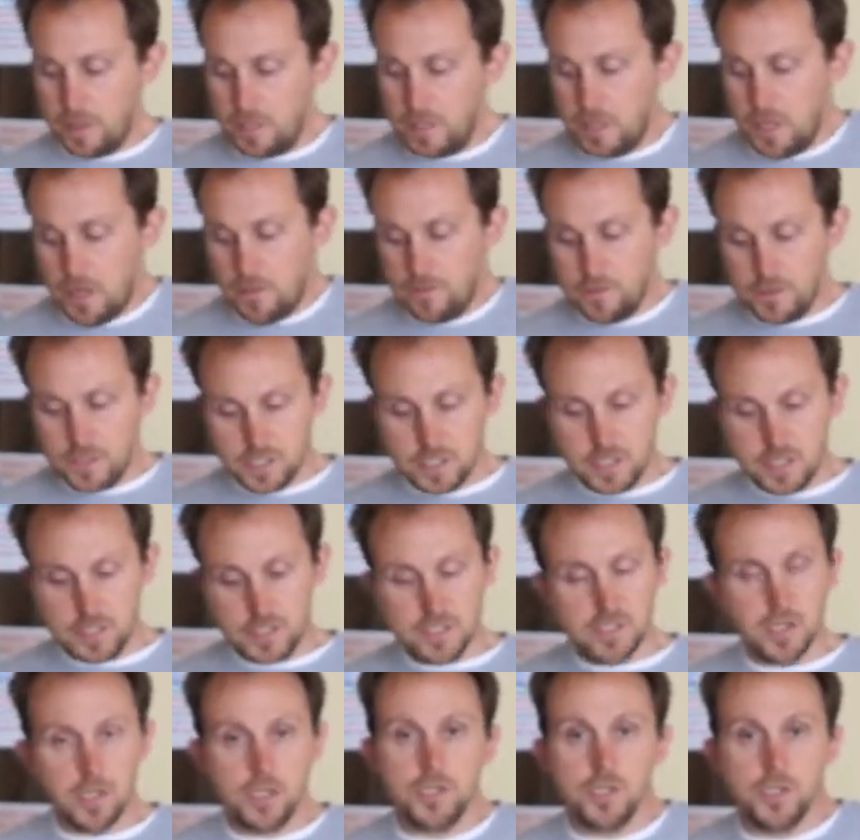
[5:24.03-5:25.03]
Again, this is
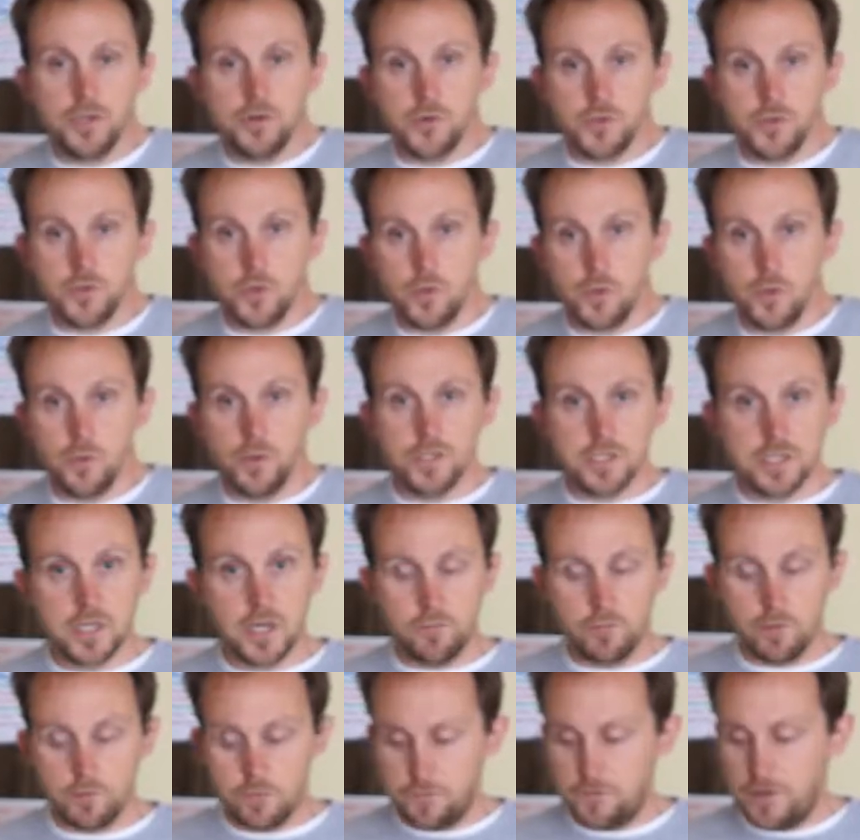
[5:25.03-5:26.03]
6 years old. It's
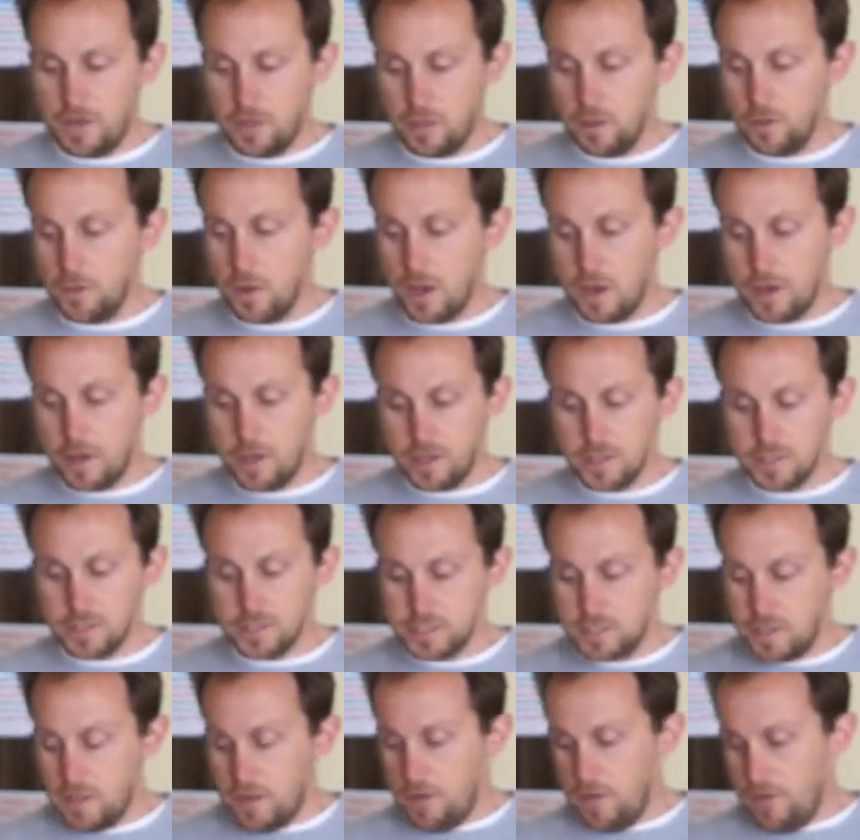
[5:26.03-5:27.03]
never failed on
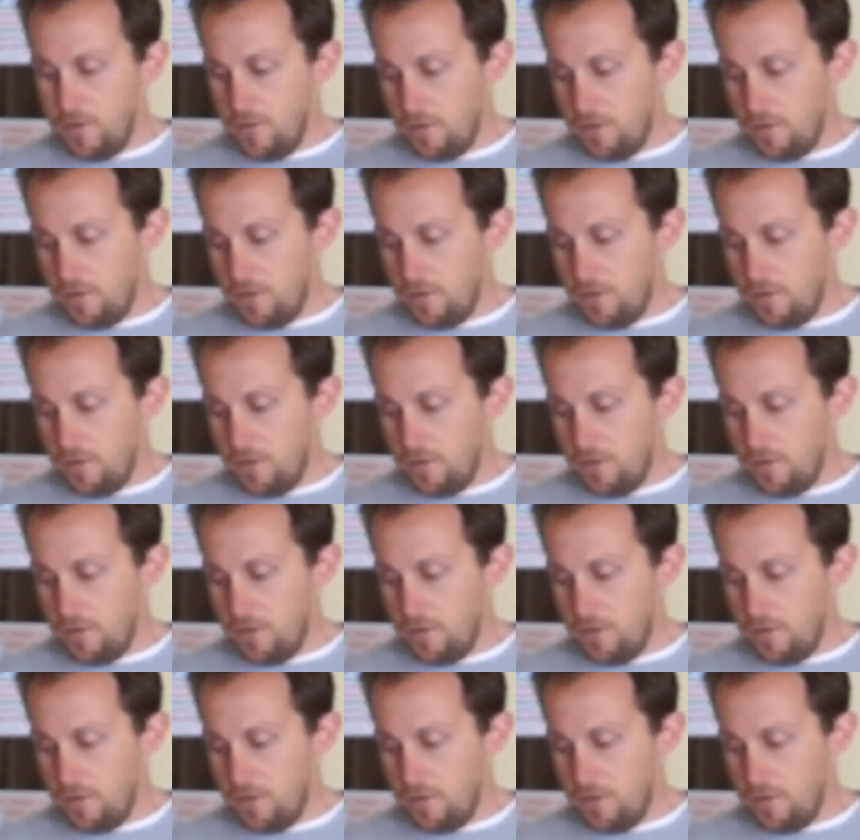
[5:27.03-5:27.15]
us.